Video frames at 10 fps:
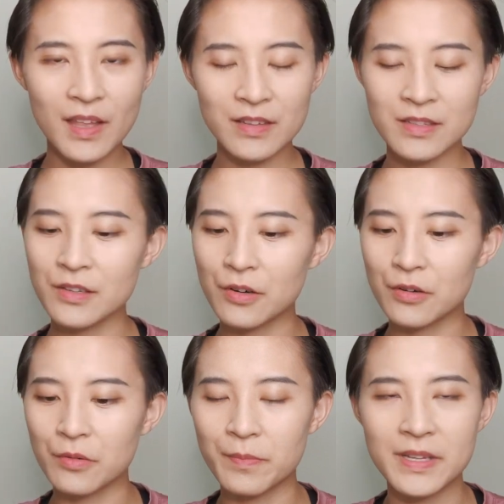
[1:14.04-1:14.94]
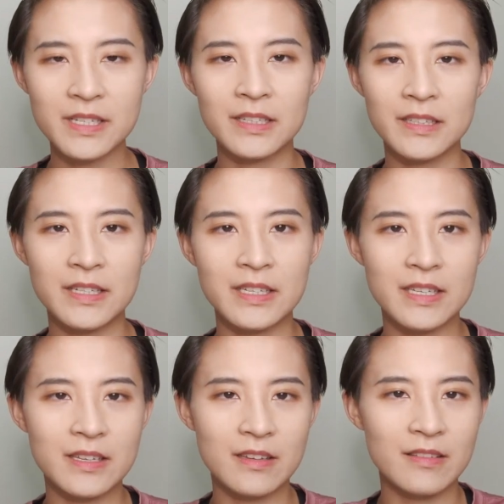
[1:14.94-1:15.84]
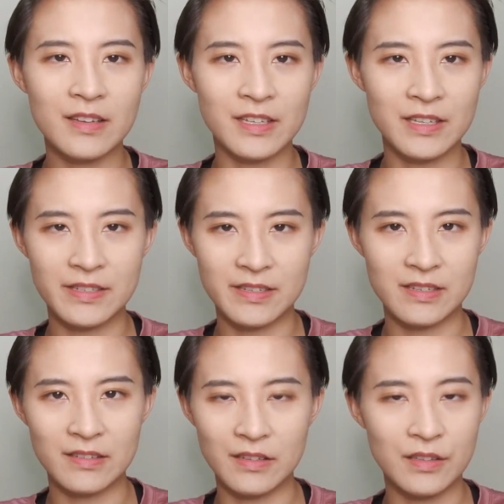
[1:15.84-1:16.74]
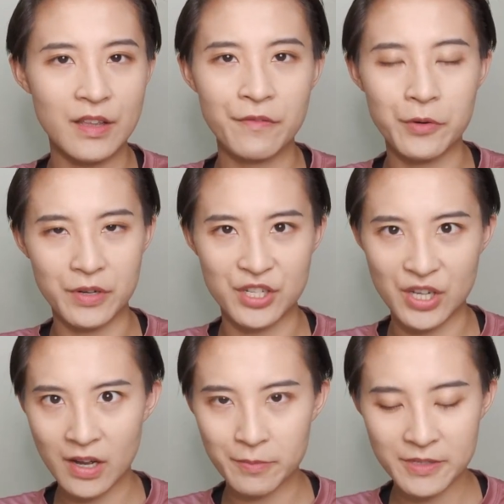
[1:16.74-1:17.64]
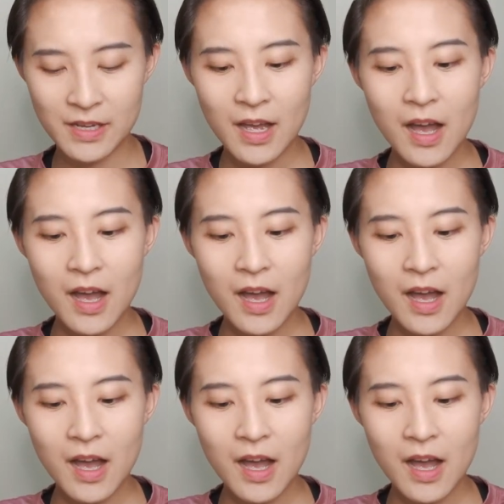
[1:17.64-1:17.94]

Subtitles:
So basically, it is leverage ups.